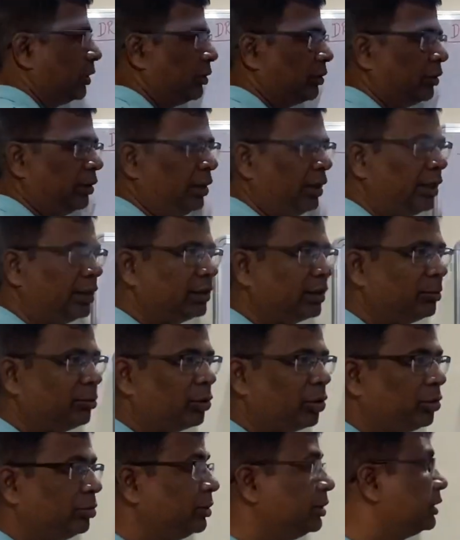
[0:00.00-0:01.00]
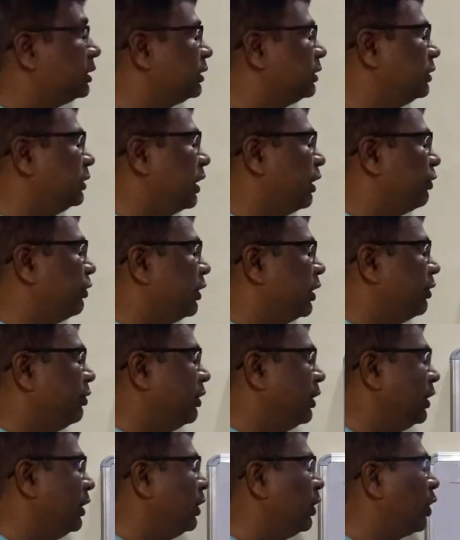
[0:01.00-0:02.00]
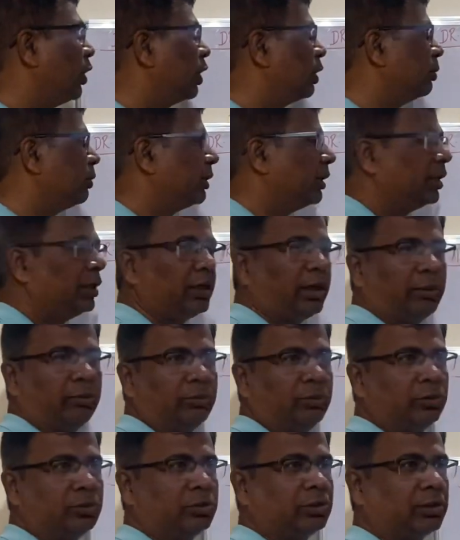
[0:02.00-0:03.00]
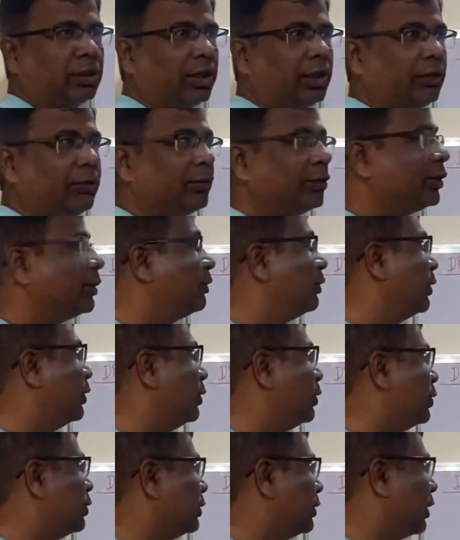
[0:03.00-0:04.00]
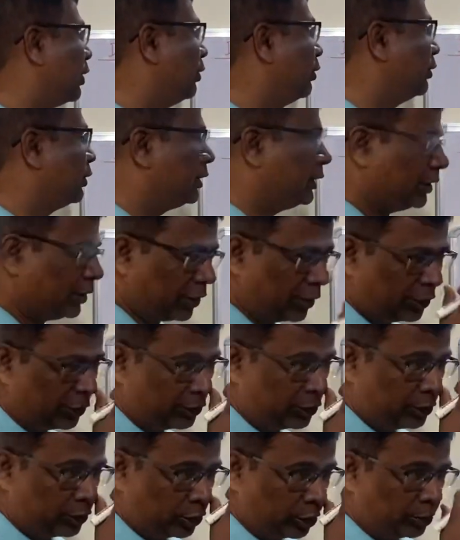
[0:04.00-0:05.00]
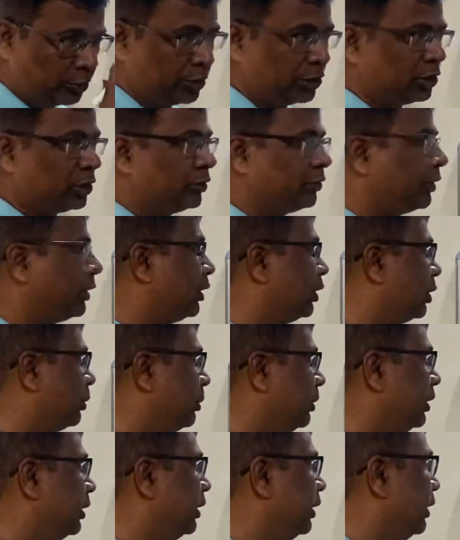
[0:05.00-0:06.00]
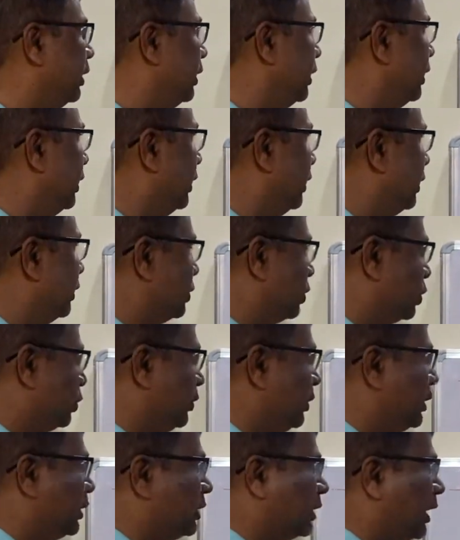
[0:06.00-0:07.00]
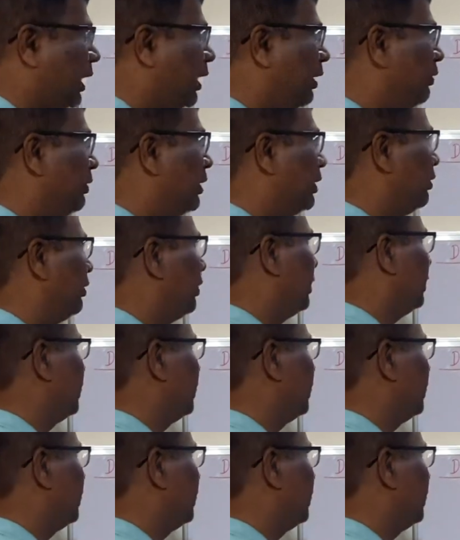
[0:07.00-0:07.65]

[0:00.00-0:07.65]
today. As I promised, after a very long break, I'm going to start with the videos now, theoretical topics of anatomy. So we'll start with a very